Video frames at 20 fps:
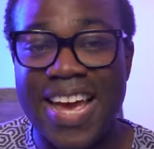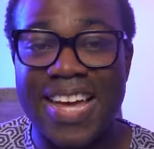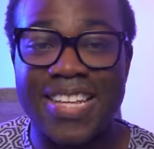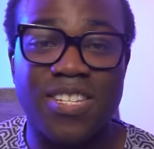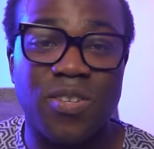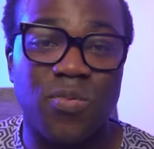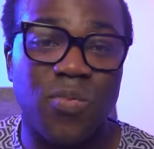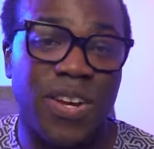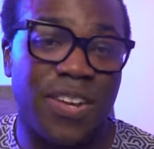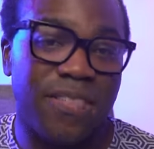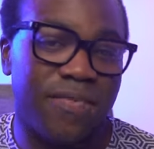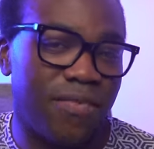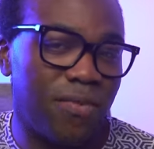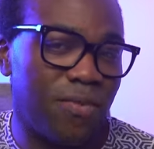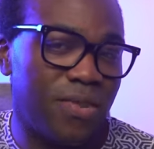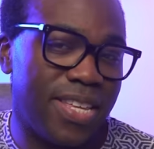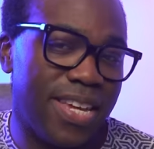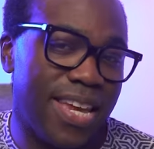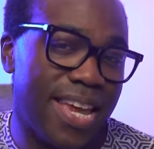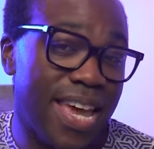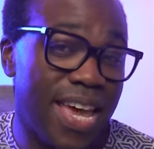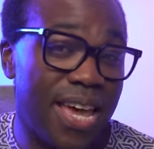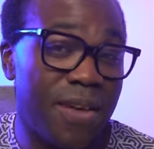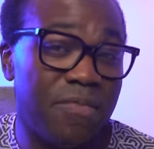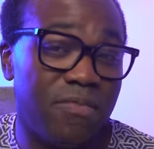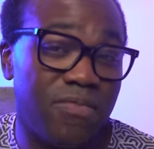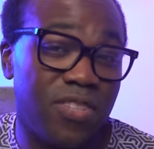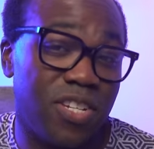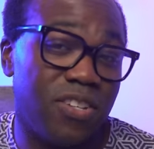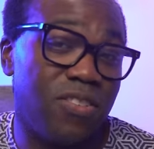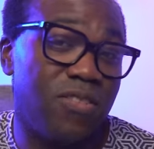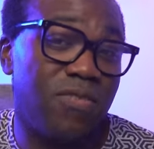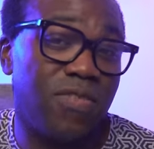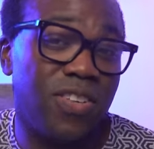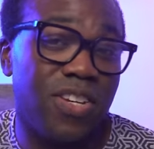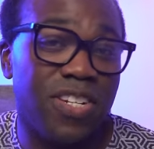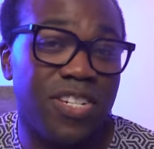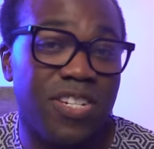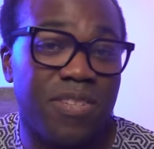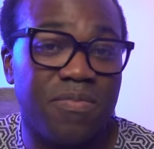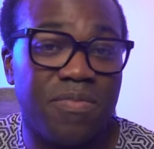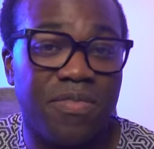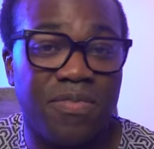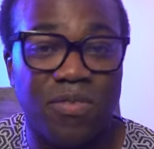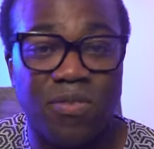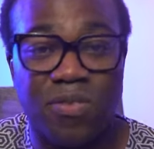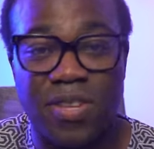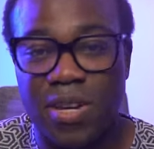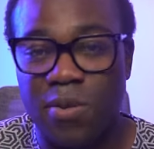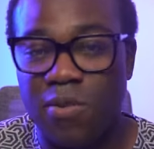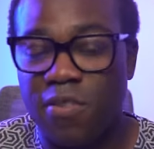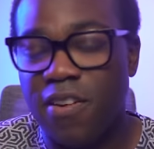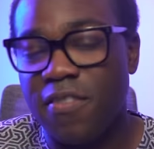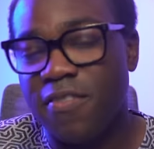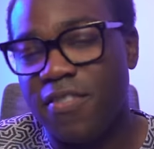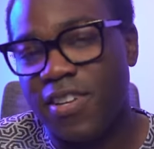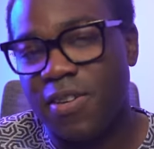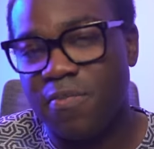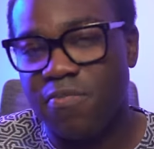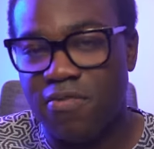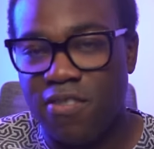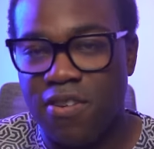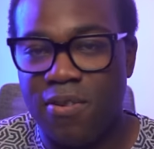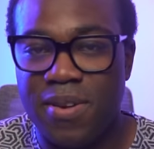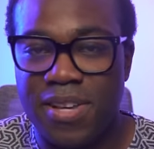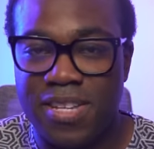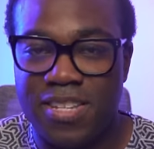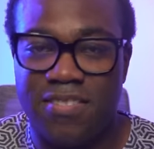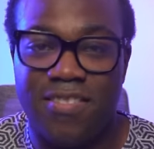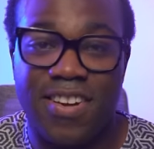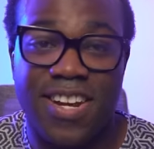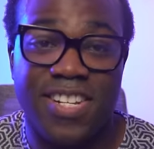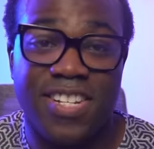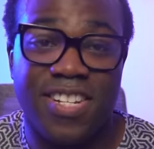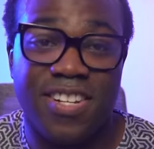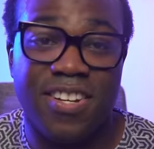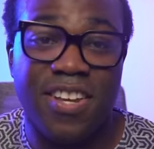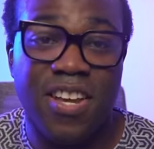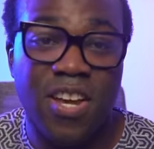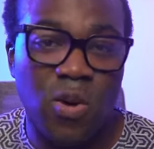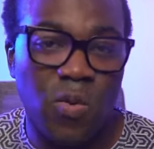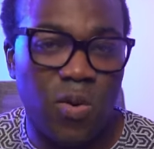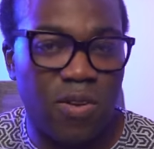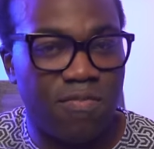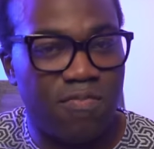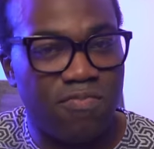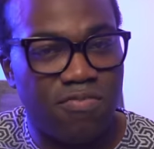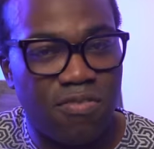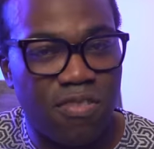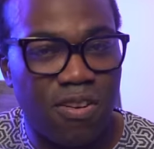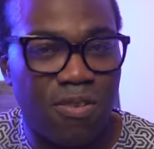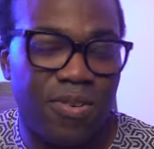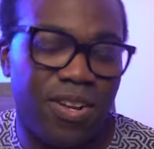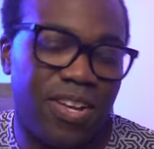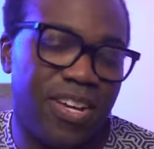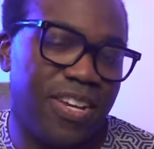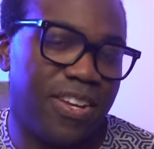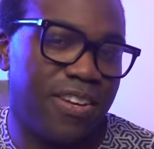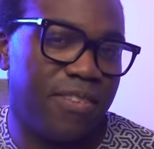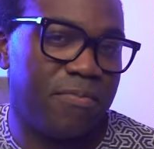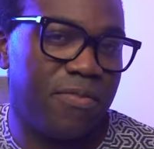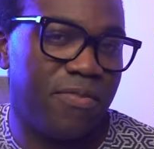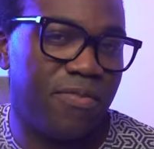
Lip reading: had to wait for the M2 version before they were offered a pro iteration with pro-like